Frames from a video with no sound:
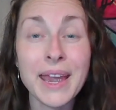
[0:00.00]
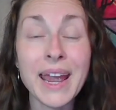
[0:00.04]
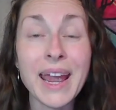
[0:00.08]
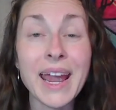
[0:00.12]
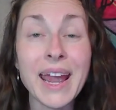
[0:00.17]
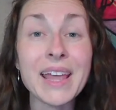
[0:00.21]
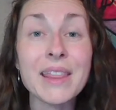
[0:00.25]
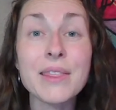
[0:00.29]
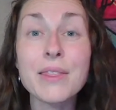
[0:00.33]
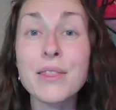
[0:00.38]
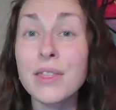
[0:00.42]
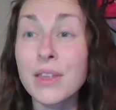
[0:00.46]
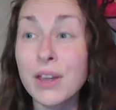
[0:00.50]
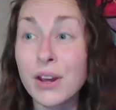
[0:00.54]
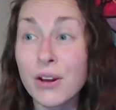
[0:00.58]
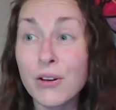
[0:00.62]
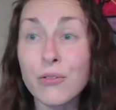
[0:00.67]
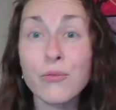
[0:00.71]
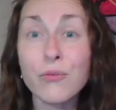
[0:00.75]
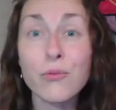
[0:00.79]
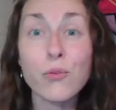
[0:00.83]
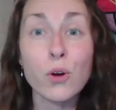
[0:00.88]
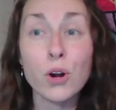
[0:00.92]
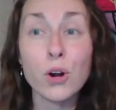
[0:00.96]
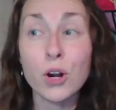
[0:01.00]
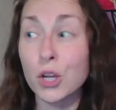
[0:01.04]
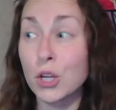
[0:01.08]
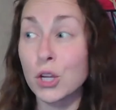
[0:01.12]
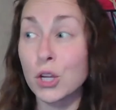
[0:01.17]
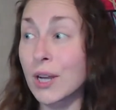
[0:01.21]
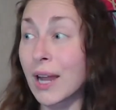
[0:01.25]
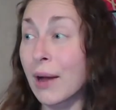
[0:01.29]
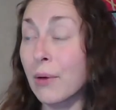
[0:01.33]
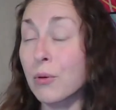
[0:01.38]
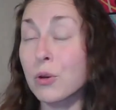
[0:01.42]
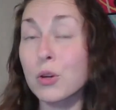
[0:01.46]
And therefore,
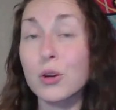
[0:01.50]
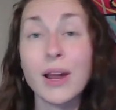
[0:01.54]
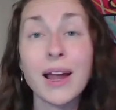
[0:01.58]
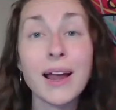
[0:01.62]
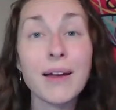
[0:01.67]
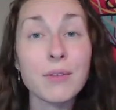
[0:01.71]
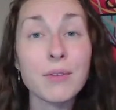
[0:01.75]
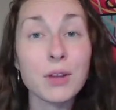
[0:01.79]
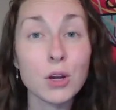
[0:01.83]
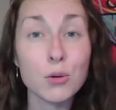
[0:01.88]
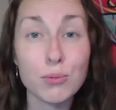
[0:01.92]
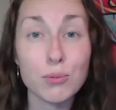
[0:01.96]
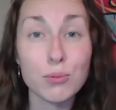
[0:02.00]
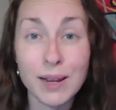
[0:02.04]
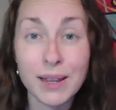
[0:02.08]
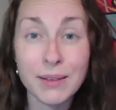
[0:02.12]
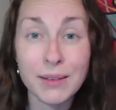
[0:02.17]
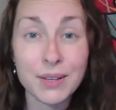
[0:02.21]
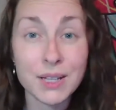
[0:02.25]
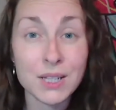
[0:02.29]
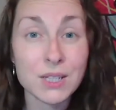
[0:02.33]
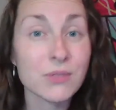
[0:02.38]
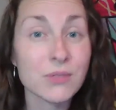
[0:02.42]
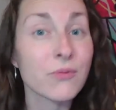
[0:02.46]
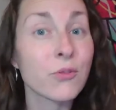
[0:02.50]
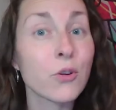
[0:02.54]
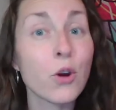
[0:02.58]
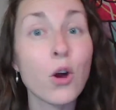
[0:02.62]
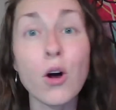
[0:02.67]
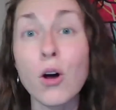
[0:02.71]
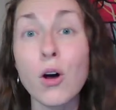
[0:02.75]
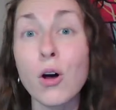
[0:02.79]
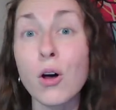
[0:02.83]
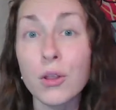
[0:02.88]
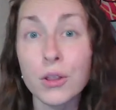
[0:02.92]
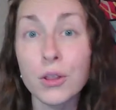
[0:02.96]
now you're having cravings for
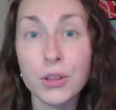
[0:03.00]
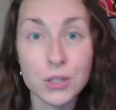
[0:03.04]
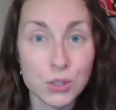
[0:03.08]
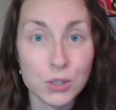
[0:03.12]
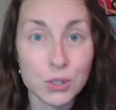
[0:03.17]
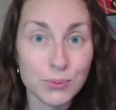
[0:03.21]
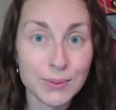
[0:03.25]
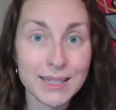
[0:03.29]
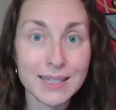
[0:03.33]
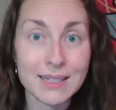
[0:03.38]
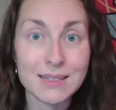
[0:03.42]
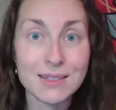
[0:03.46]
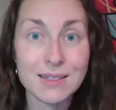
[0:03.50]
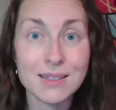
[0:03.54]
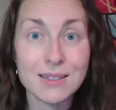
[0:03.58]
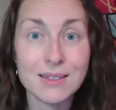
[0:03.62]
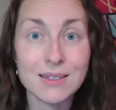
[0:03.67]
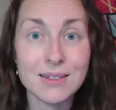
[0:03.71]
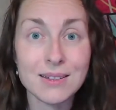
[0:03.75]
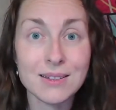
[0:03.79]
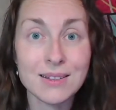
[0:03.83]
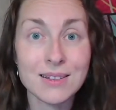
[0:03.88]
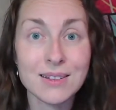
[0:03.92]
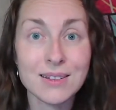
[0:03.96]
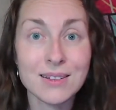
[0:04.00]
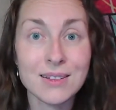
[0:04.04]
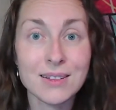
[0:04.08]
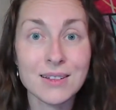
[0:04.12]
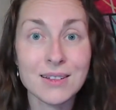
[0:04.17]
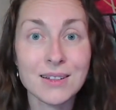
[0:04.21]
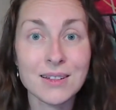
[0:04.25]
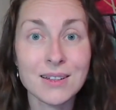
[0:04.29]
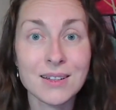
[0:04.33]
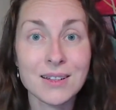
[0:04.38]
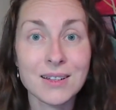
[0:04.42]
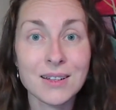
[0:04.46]
all the sweets.
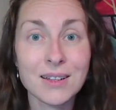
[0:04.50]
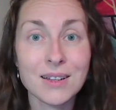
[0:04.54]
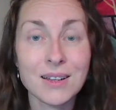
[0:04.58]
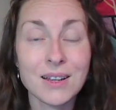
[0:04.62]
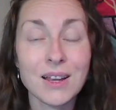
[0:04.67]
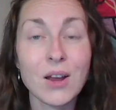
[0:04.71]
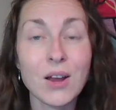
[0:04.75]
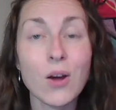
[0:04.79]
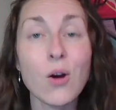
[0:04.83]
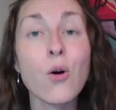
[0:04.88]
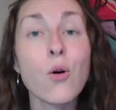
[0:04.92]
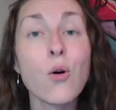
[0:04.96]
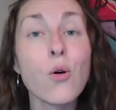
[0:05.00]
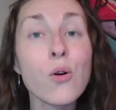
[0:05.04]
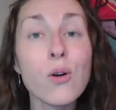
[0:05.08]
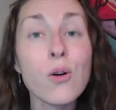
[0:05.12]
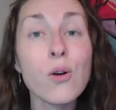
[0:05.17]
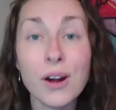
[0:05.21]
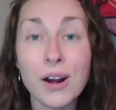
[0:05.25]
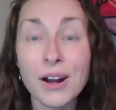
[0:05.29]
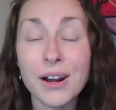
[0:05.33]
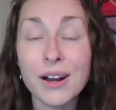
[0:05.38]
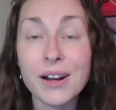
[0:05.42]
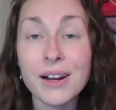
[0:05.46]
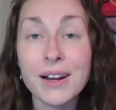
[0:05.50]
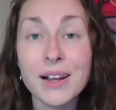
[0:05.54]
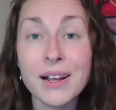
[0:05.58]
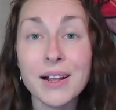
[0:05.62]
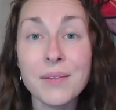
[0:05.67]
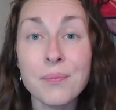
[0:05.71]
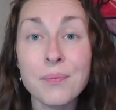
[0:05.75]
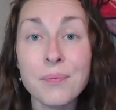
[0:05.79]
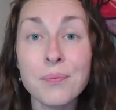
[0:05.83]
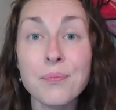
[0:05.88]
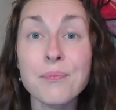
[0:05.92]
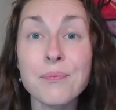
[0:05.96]
Or
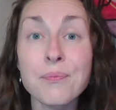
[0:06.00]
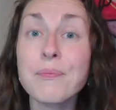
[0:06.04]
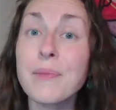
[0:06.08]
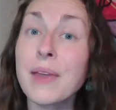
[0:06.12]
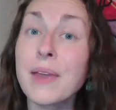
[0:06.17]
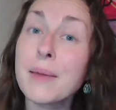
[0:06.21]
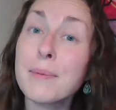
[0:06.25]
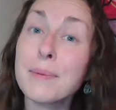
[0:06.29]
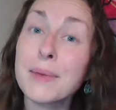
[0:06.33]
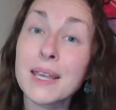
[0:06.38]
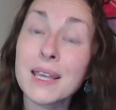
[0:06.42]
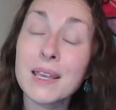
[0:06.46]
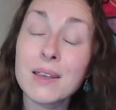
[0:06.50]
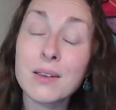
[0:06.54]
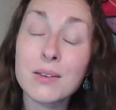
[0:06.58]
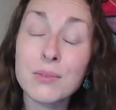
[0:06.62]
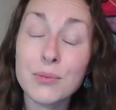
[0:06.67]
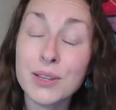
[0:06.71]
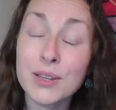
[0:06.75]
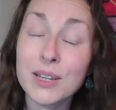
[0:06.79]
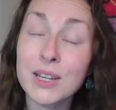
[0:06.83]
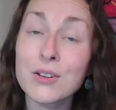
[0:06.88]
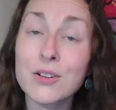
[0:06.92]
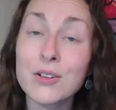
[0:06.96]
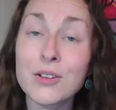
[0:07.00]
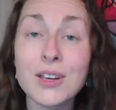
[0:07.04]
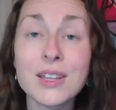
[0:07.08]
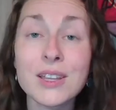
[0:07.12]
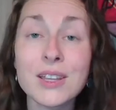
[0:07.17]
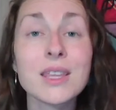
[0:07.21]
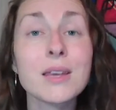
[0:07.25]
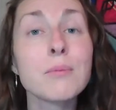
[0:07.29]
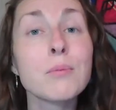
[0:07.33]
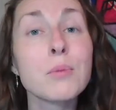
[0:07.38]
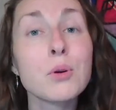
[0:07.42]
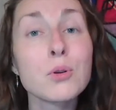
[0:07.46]
maybe we need to look at
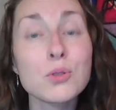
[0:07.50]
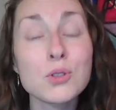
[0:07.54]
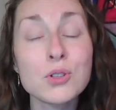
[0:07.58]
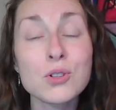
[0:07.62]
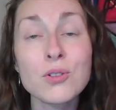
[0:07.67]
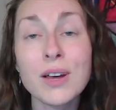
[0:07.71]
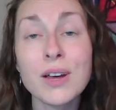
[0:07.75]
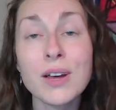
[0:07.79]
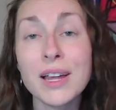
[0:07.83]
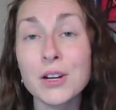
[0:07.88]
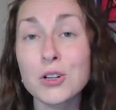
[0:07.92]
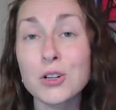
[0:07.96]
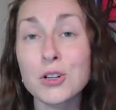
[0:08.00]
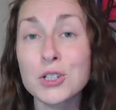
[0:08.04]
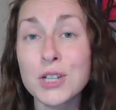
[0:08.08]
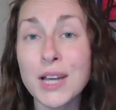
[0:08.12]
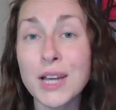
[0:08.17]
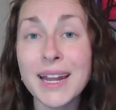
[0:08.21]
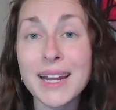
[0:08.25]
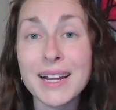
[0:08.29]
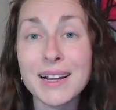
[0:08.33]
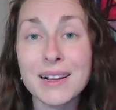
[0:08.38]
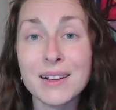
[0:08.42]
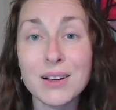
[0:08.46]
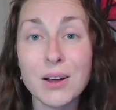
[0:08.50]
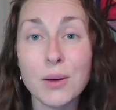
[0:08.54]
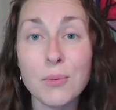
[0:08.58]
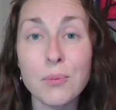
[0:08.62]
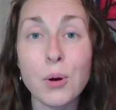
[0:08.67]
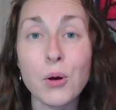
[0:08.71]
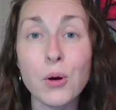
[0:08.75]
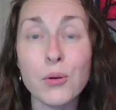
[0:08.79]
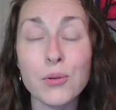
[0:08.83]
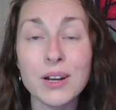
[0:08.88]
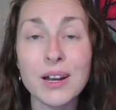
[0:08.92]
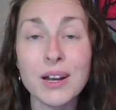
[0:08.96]
the emotional energetic
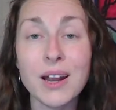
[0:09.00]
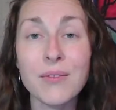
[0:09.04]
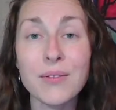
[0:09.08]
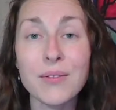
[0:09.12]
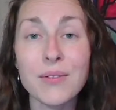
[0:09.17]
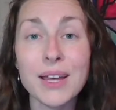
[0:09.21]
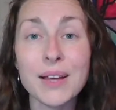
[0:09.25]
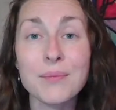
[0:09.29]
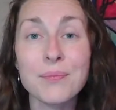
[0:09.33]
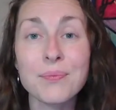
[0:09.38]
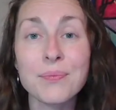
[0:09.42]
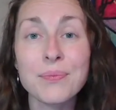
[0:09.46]
component of it.